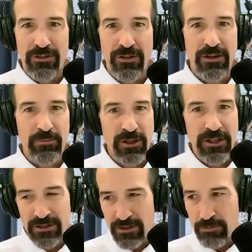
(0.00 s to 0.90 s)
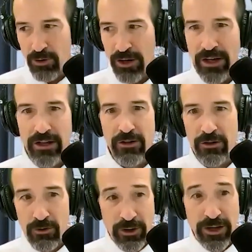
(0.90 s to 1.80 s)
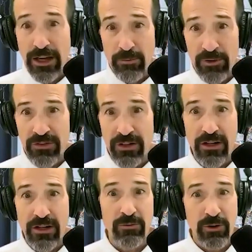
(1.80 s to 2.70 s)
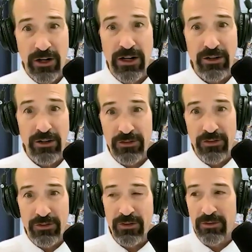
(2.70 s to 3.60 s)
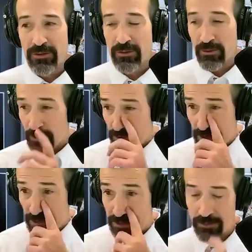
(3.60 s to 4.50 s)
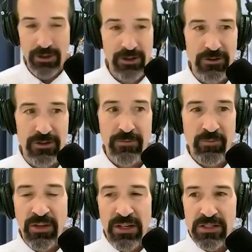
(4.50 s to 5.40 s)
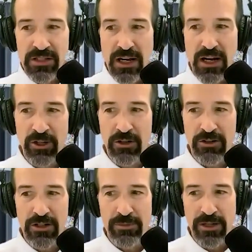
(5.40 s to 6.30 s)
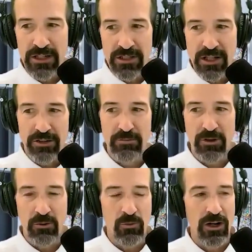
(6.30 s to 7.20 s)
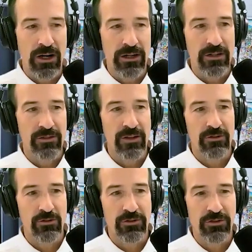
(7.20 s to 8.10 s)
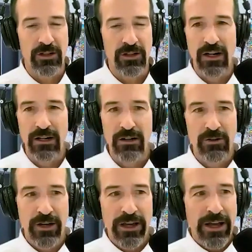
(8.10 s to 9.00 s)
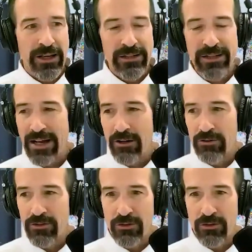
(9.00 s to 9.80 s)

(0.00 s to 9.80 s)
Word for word: There could be like these brand new Amazon warehouses, and, and we see mm-hmm. some of those. So I'm in Green Bay, south of Milwaukee, as you head towards Chicago, down mm-hmm.